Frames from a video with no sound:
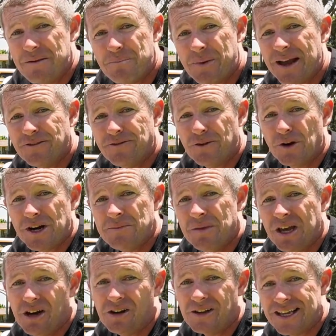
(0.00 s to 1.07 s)
Being
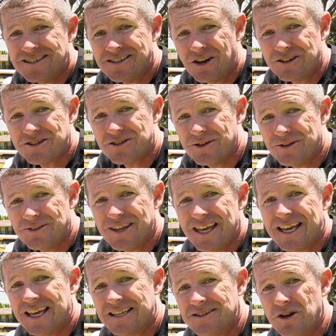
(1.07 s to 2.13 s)
40mm, it's not too
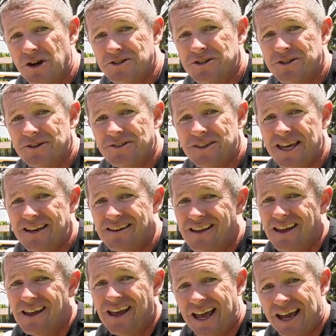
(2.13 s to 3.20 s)
thick, it's not too thin,
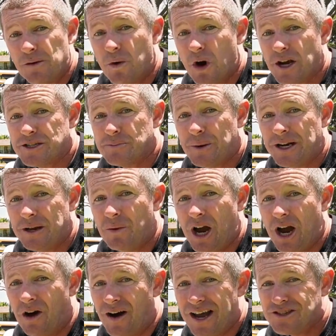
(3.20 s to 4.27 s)
and it works pretty
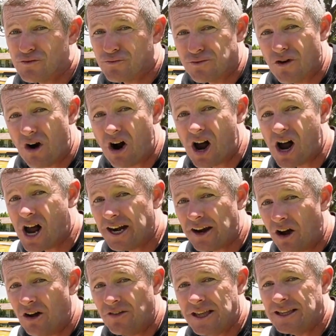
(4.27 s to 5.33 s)
well. It's right
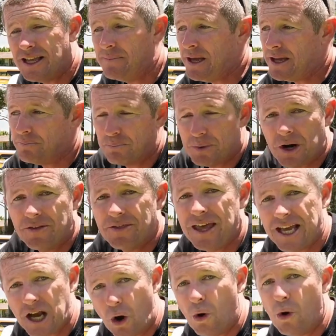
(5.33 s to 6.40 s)
on the limit, but I
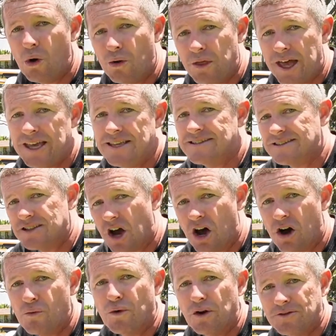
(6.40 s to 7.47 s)
think all these
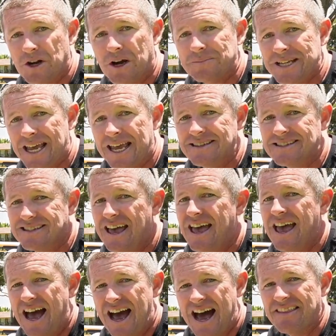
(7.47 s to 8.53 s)
style rooftop tents
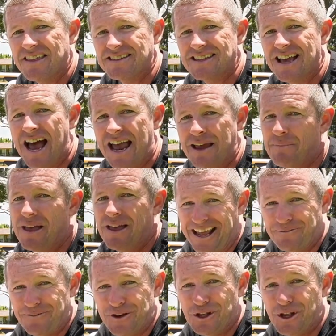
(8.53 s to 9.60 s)
are the same.
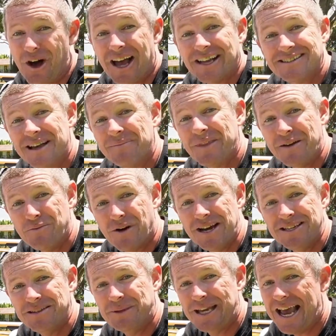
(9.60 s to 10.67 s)
If you like something
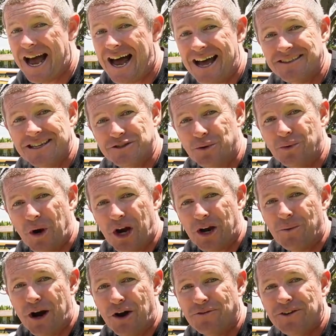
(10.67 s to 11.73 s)
reasonably hard, this will work
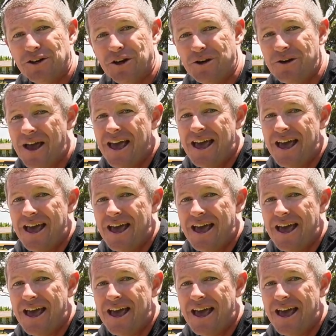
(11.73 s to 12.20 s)
well for you.